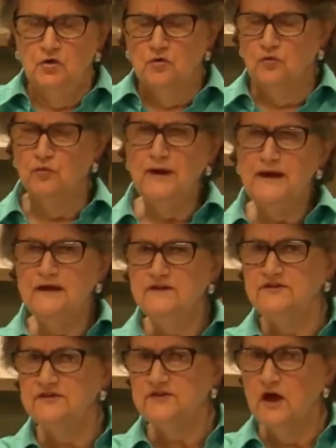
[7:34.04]
Riggs
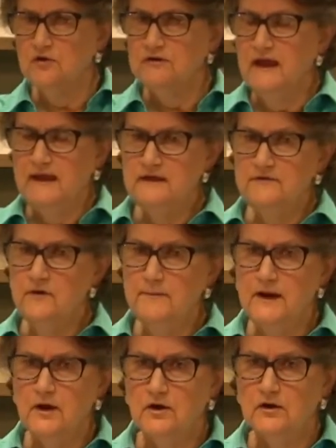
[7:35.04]
saw Native
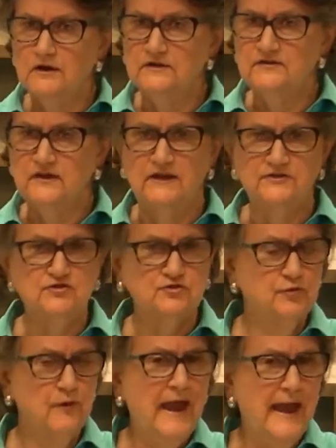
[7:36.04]
Americans as
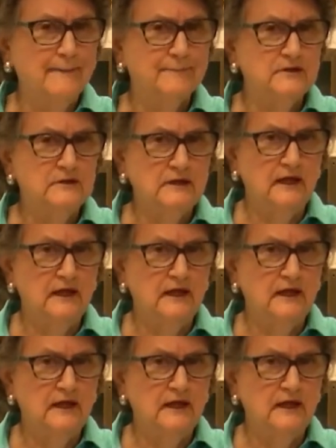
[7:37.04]
trapped